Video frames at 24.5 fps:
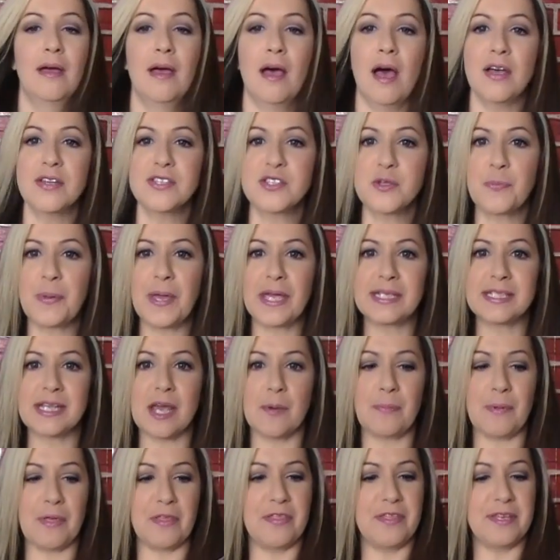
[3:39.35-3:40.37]
Also picked
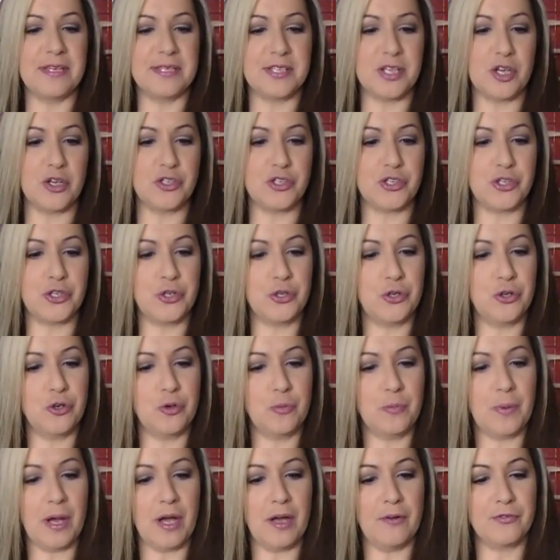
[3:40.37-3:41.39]
up this
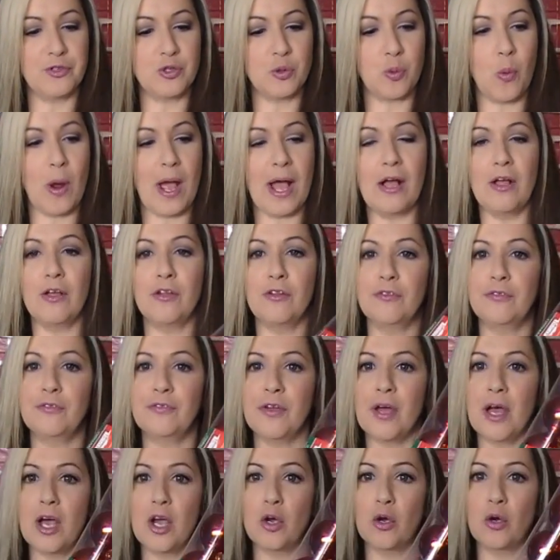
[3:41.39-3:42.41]
tube of 12
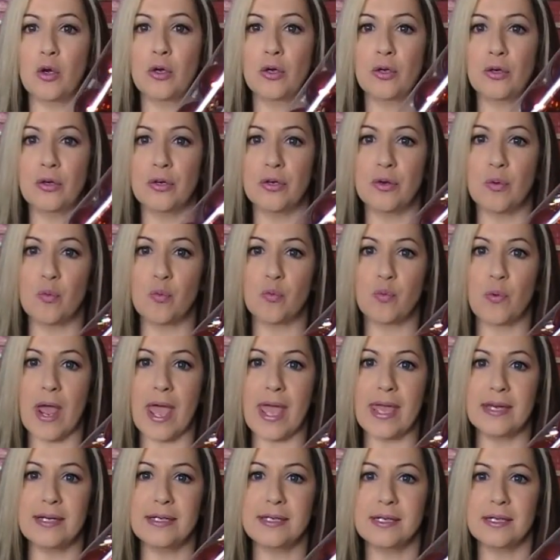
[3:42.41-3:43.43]

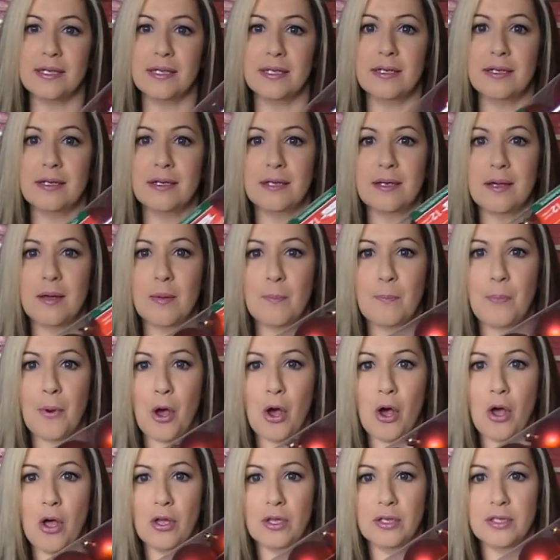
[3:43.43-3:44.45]
red
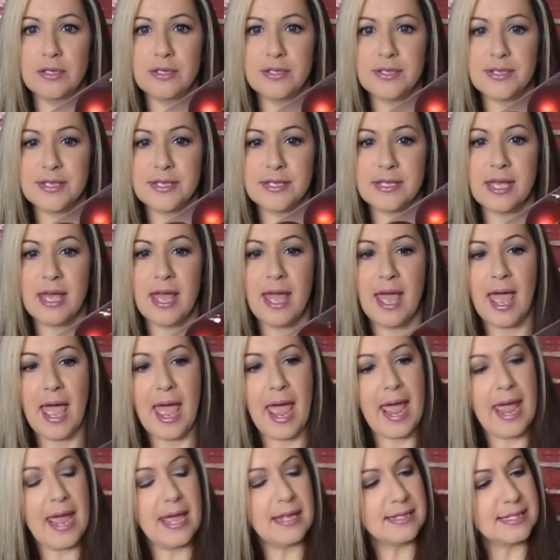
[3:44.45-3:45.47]
balls,
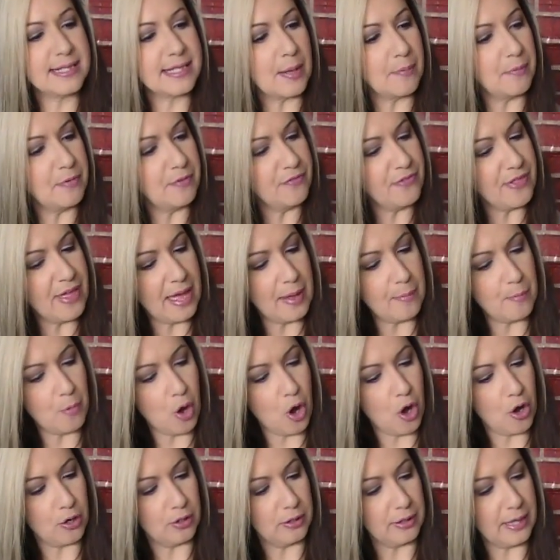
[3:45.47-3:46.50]
and some of them
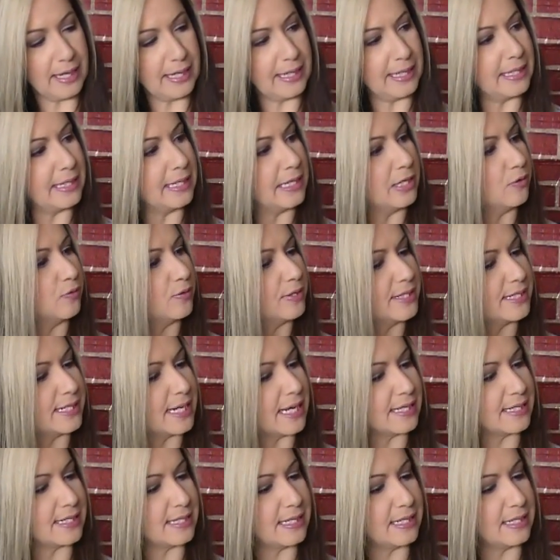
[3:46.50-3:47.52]
are like an
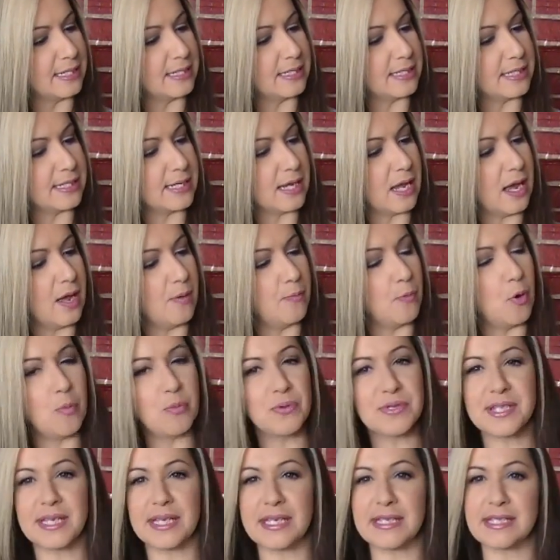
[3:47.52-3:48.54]
iridescent,
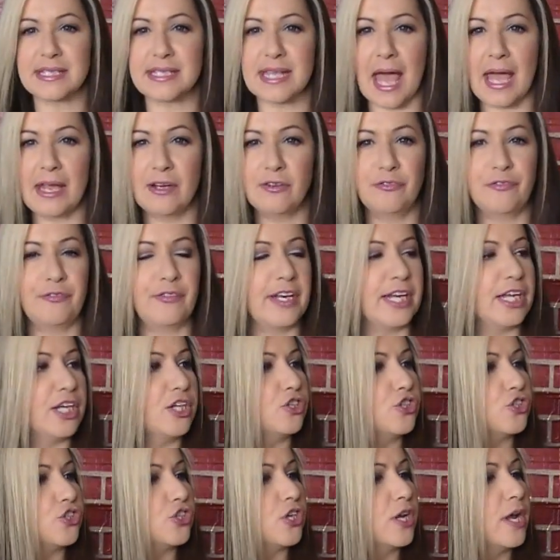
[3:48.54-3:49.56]
almost like a satin
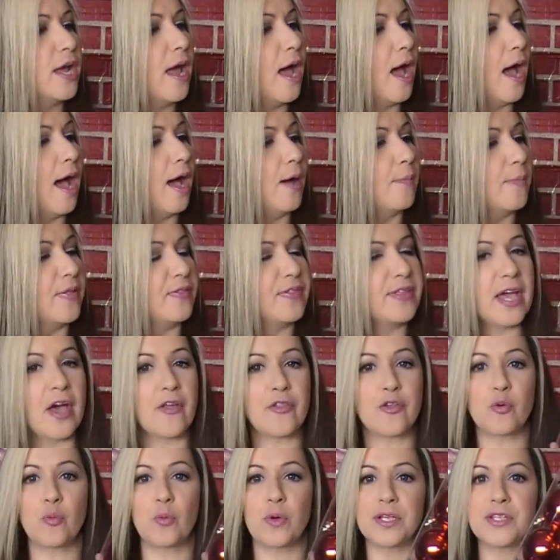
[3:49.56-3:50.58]
finish, and the
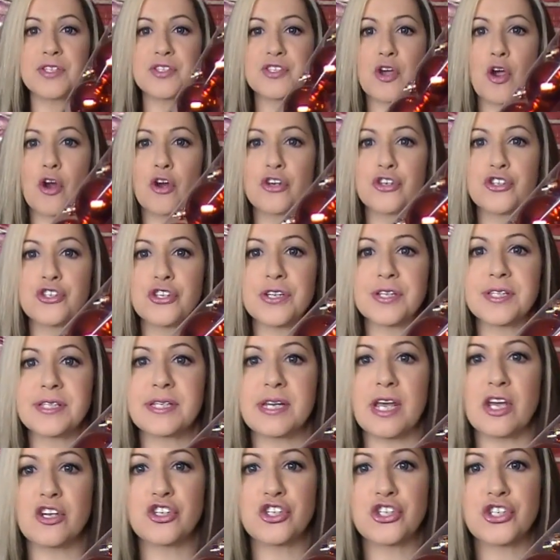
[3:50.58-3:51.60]
other ones are just
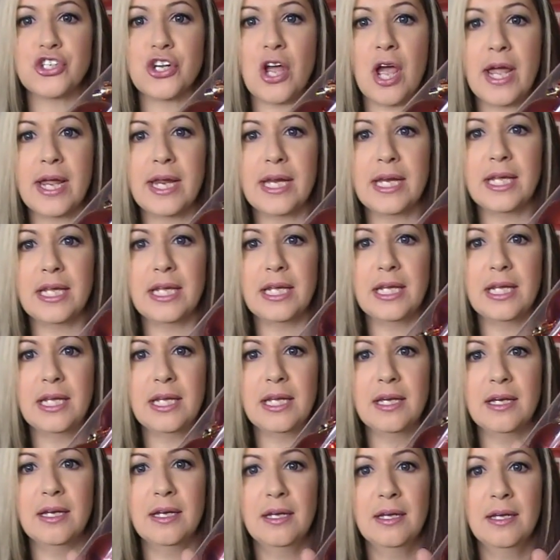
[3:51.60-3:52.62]

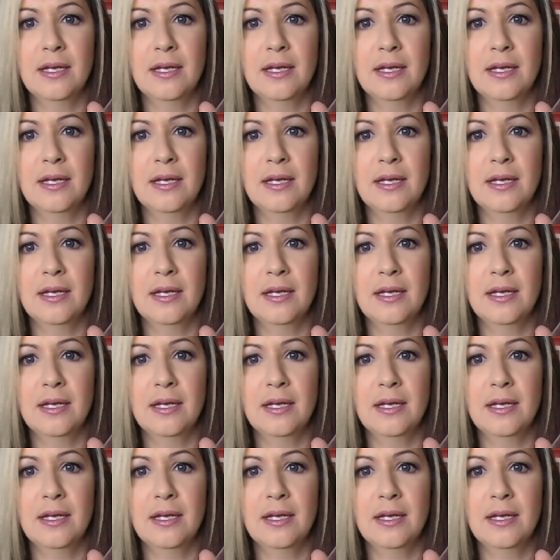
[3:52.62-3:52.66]
shiny.